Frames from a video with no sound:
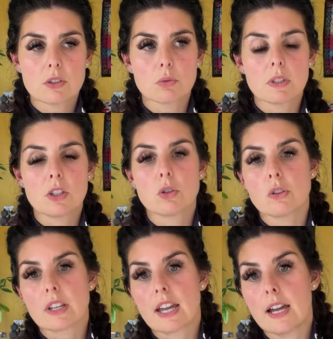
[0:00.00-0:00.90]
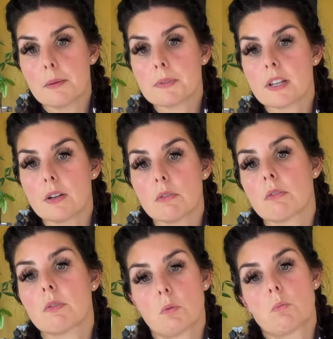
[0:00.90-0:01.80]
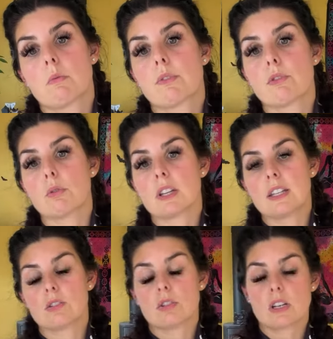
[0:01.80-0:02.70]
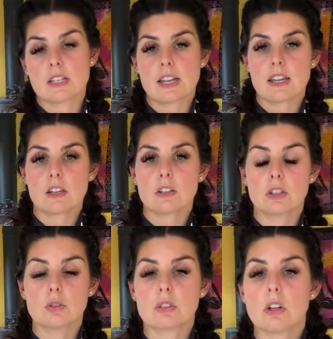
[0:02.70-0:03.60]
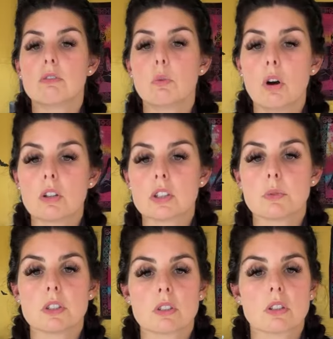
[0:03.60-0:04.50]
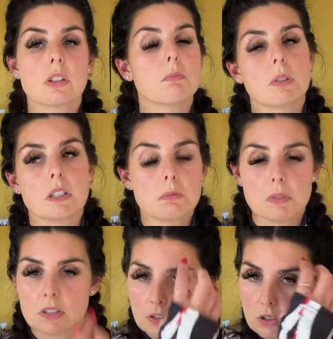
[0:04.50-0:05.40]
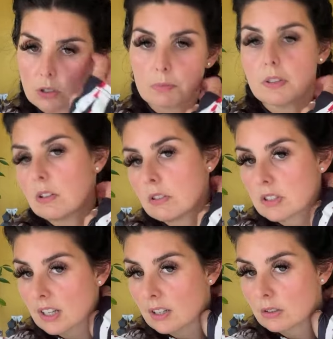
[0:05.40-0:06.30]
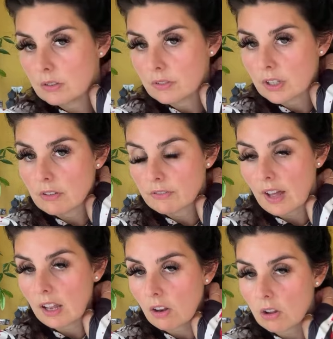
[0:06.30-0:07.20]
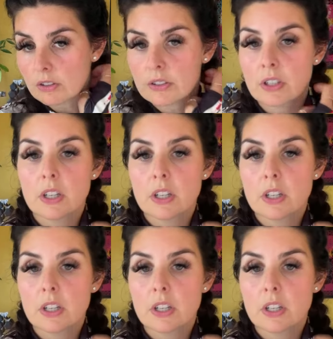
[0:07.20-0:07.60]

So when you cut the carbs out through a ketogenic diet, you lose a lot of water, which can be misinterpreted on the scales for fat loss.